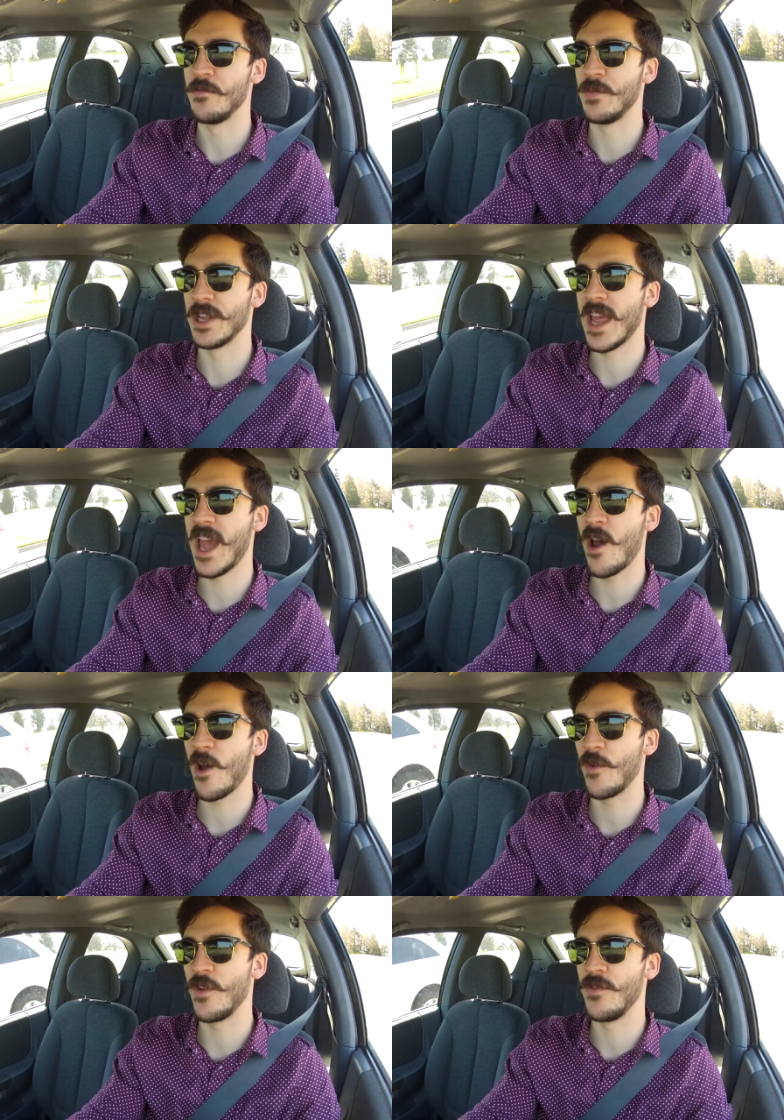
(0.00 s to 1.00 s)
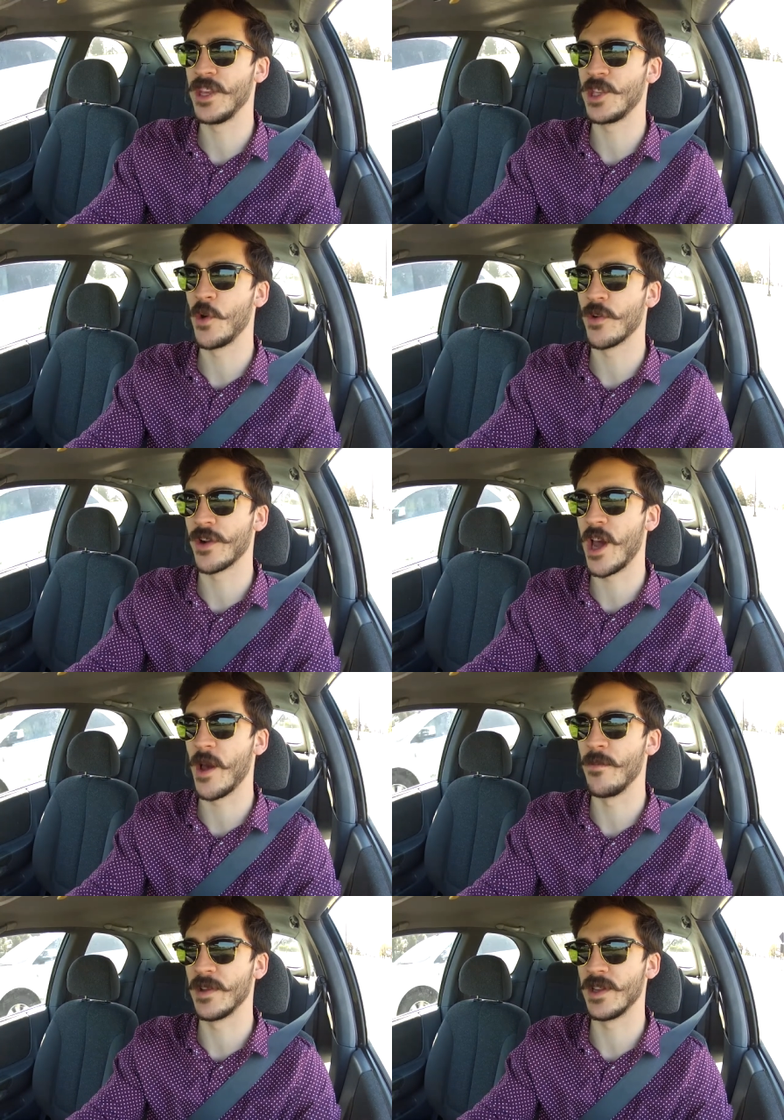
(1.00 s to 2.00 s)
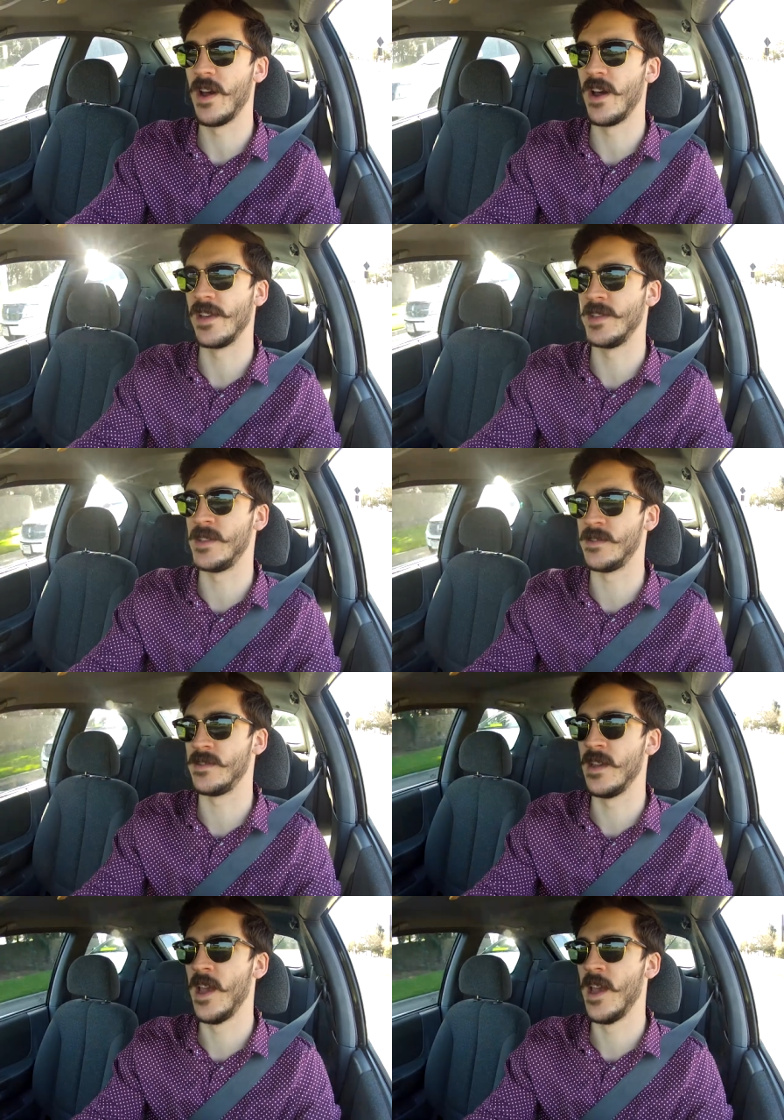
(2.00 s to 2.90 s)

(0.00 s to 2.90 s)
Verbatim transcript: but now they tore it up because